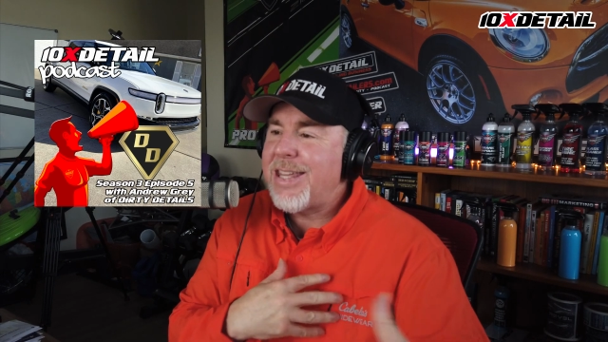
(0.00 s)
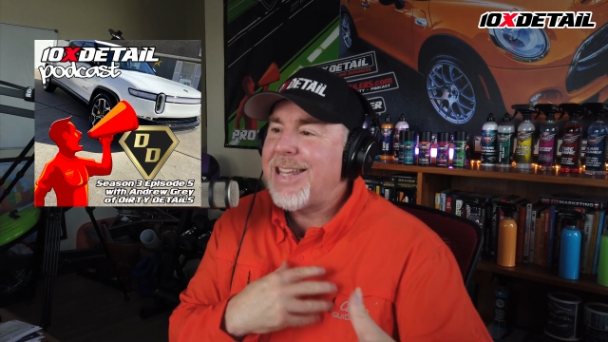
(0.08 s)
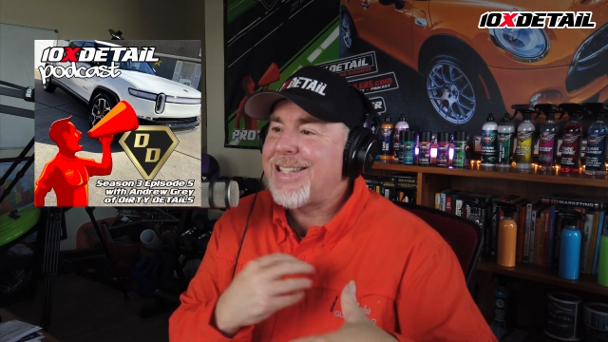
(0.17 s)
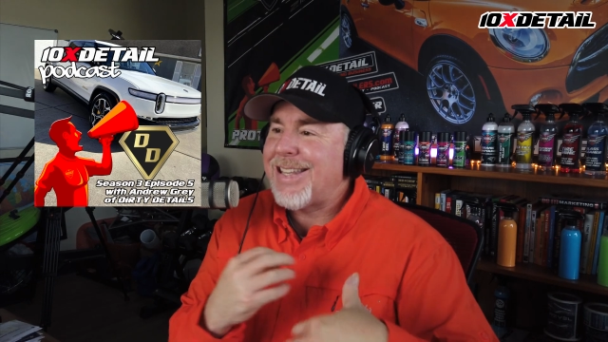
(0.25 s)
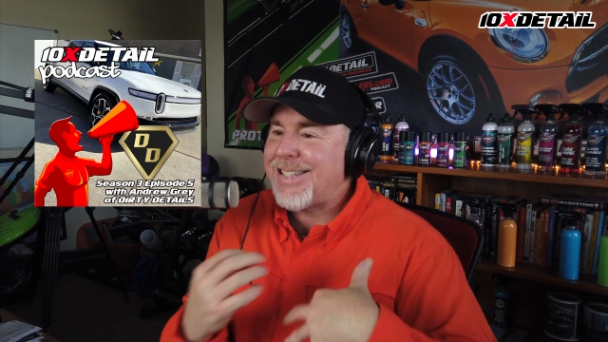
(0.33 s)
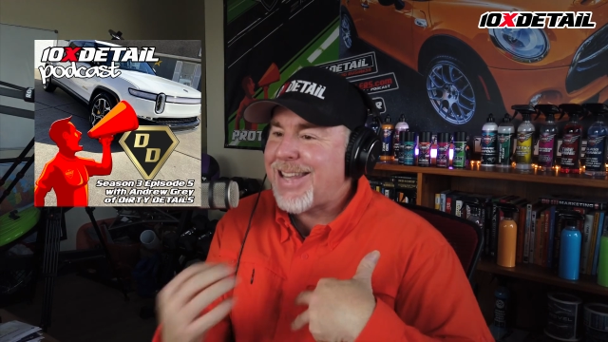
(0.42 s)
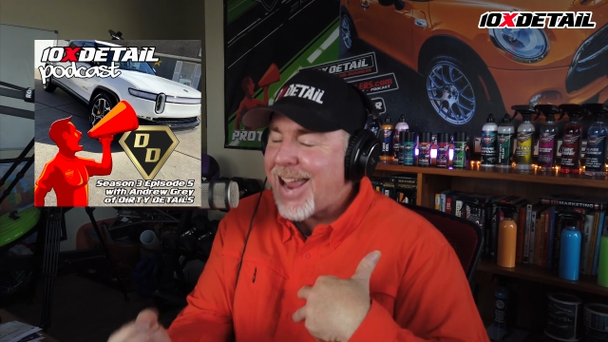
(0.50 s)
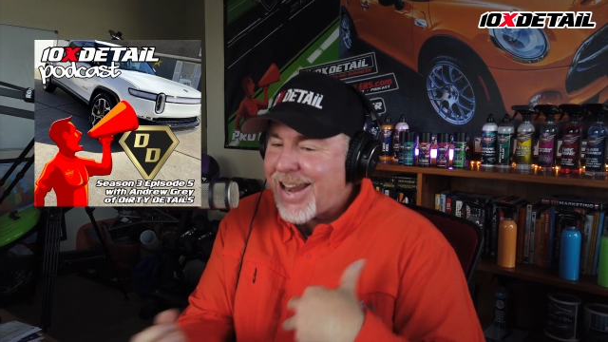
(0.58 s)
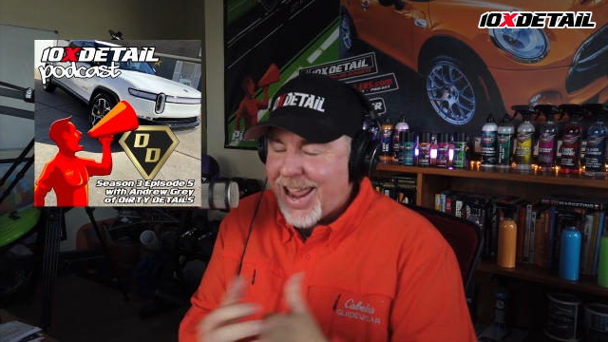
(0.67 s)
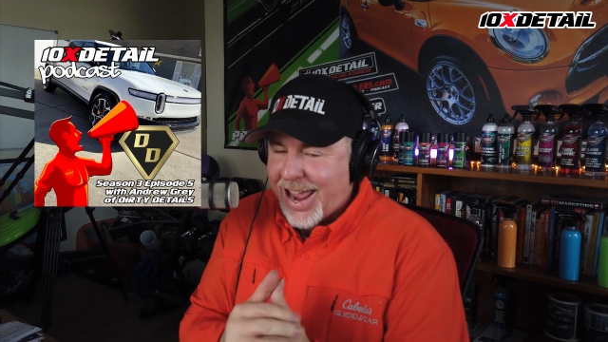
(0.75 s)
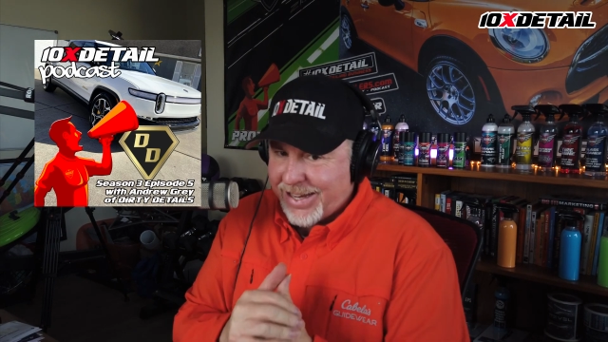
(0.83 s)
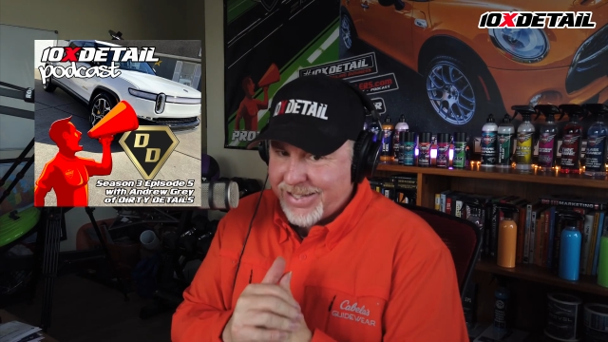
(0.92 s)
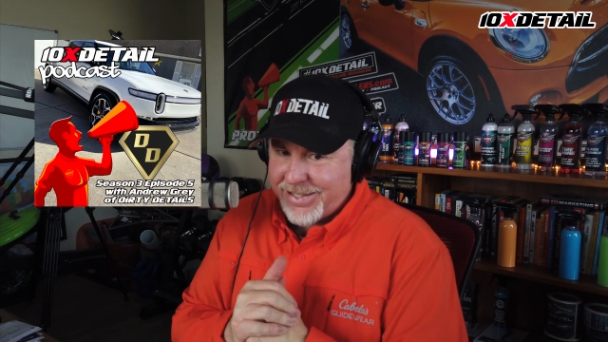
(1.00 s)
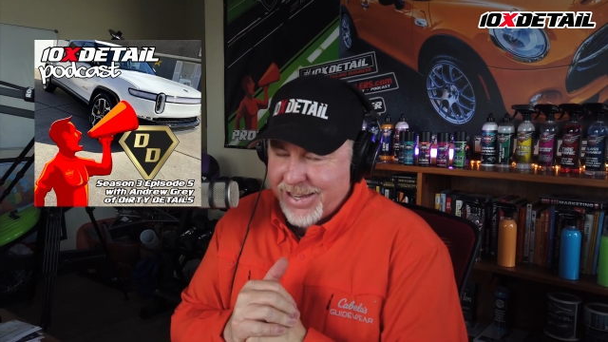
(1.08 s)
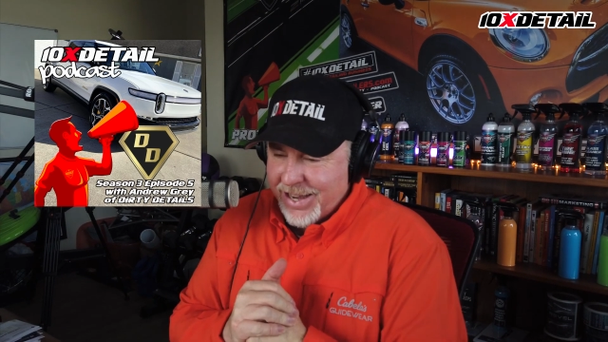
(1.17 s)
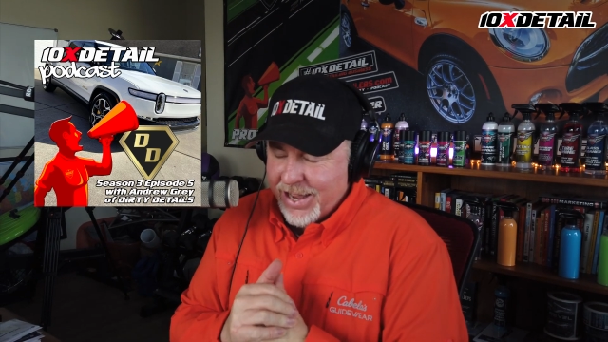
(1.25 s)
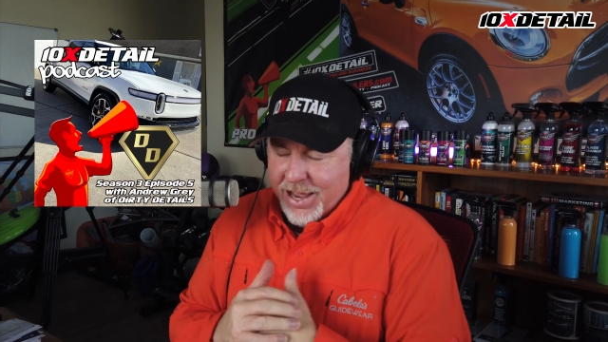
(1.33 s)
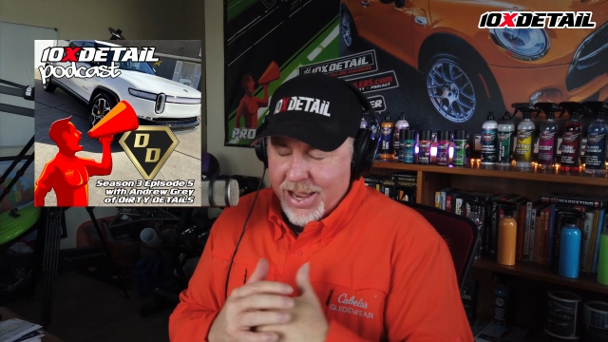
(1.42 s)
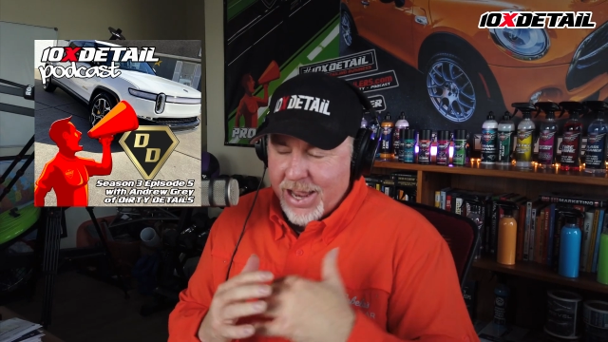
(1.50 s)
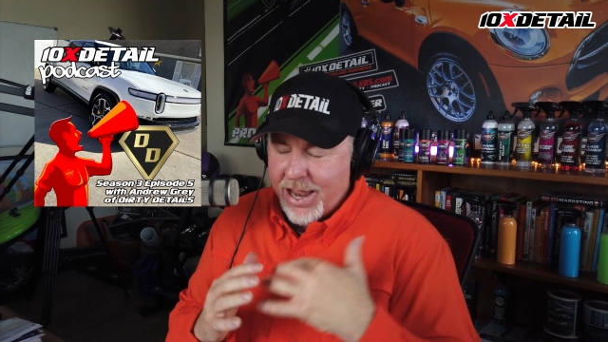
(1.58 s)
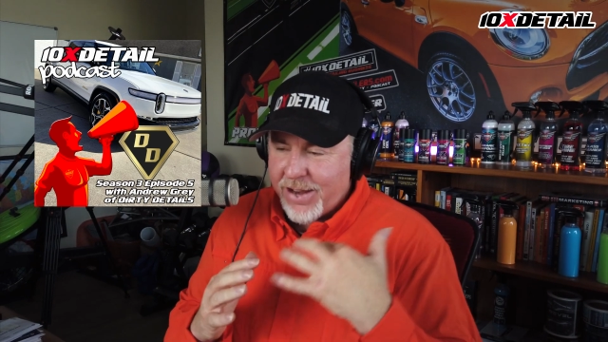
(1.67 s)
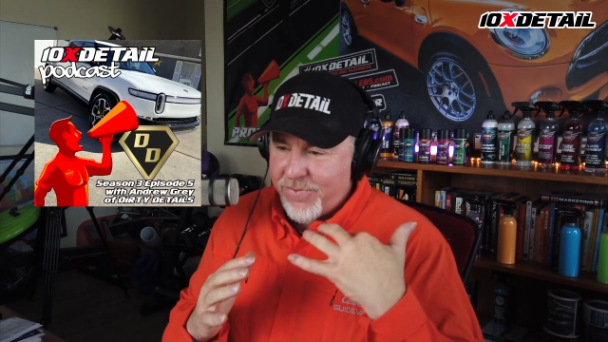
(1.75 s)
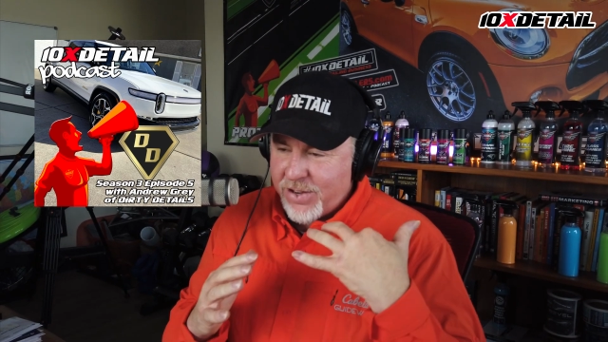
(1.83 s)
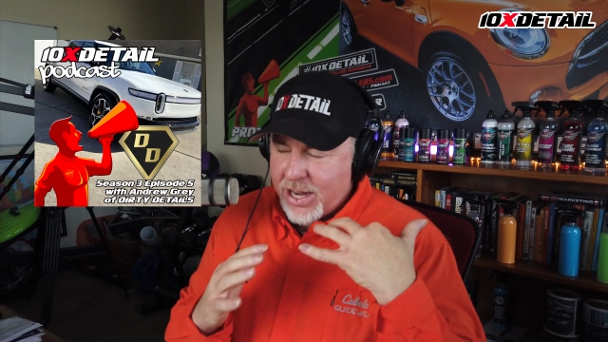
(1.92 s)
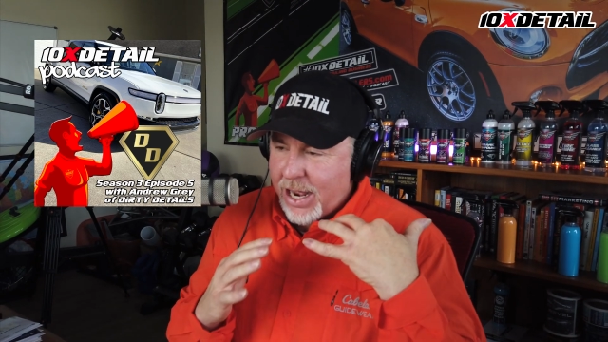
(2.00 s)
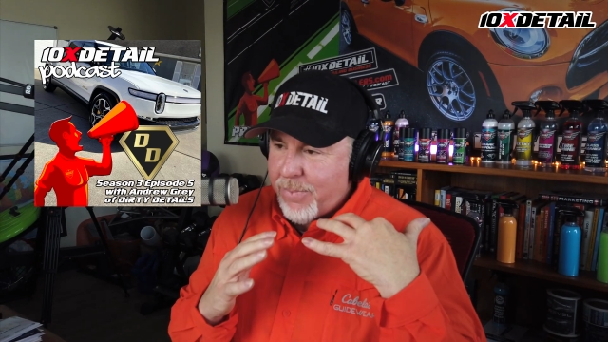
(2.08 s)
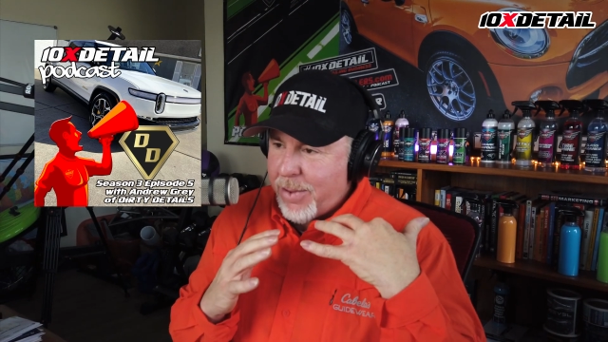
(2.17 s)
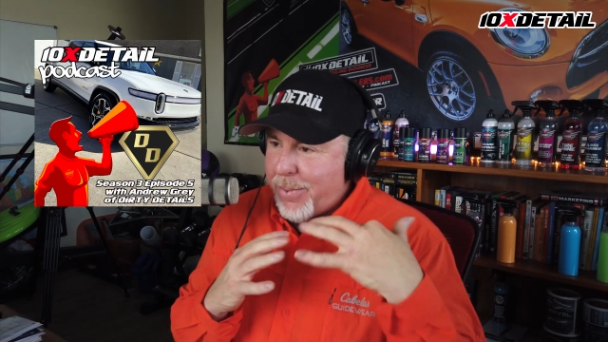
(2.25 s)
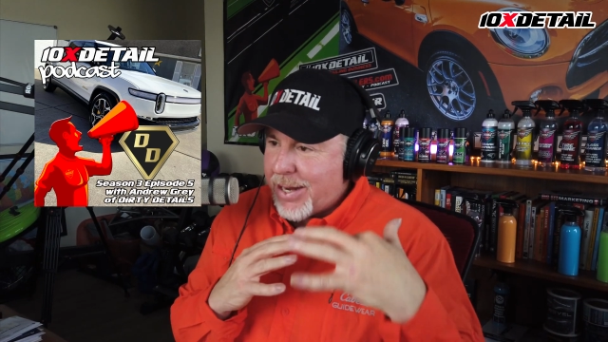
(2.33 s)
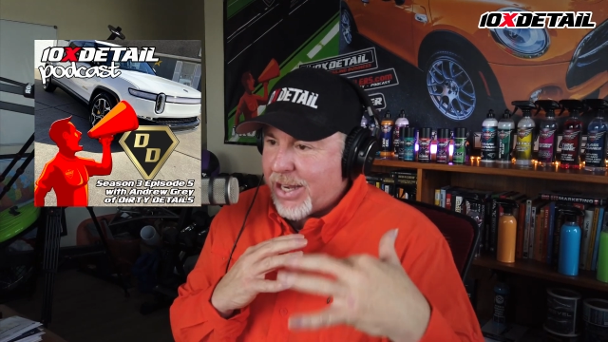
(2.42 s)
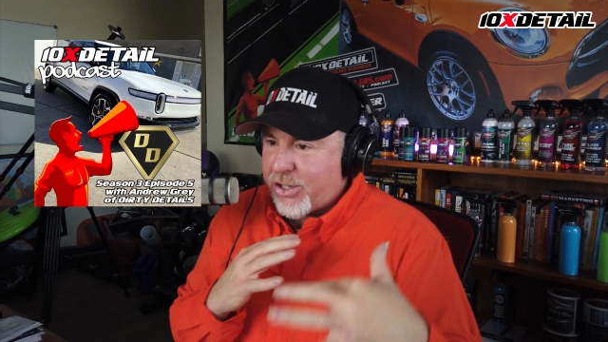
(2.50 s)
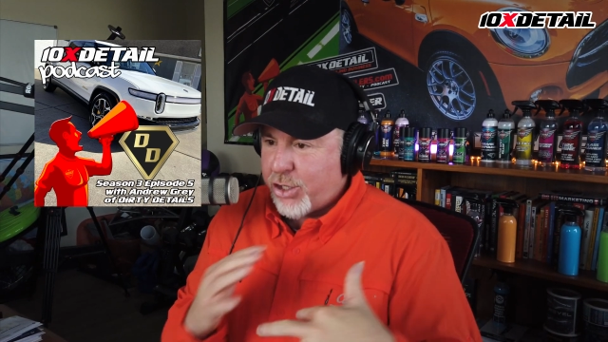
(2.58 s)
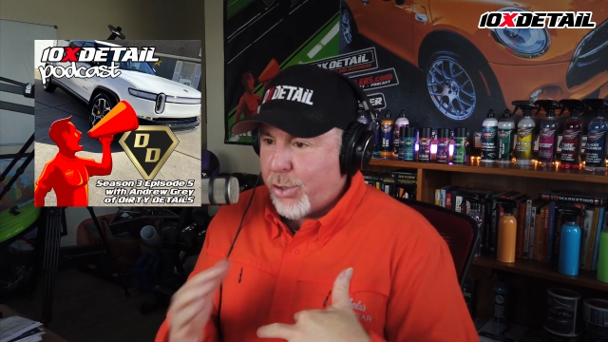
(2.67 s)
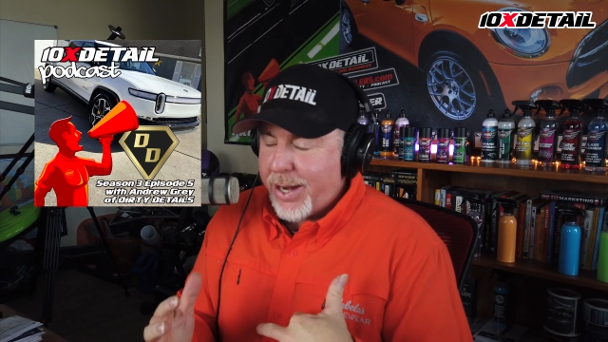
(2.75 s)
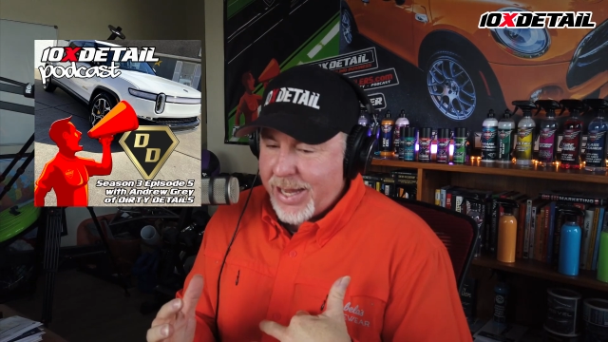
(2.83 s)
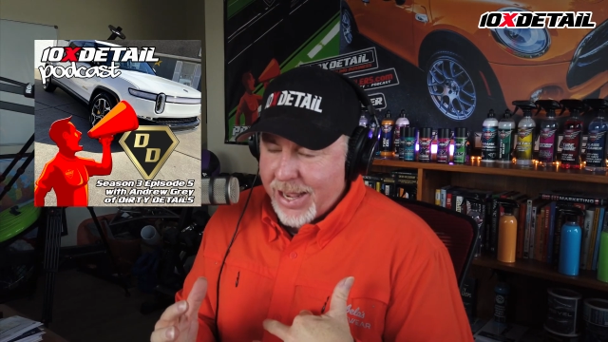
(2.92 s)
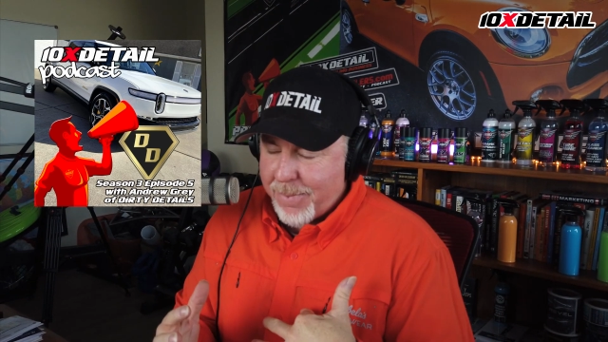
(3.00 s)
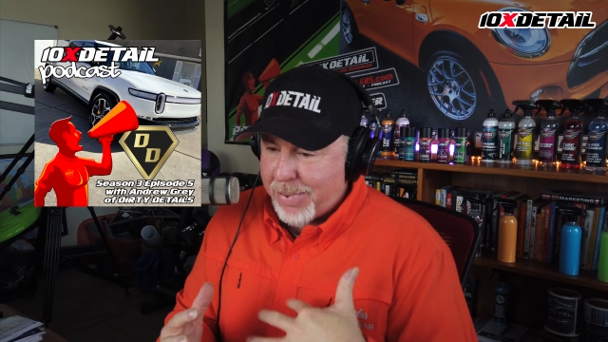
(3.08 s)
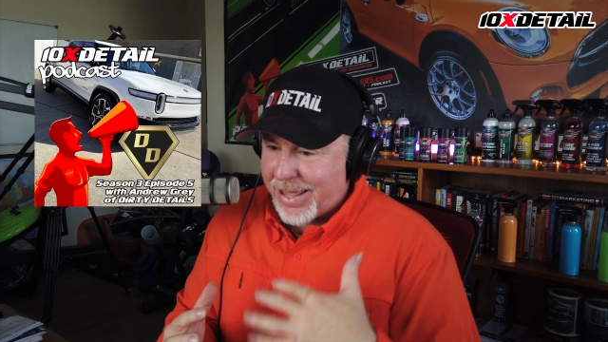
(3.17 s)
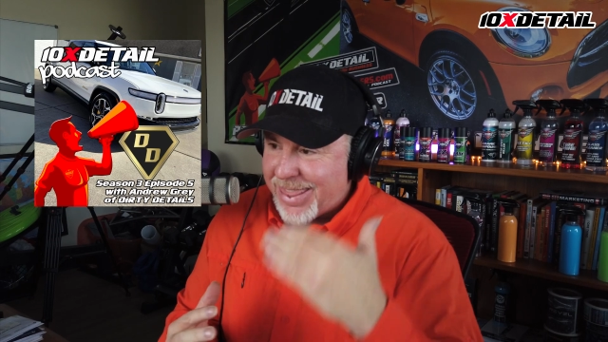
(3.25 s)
do things at 10X. It's not, maybe not doing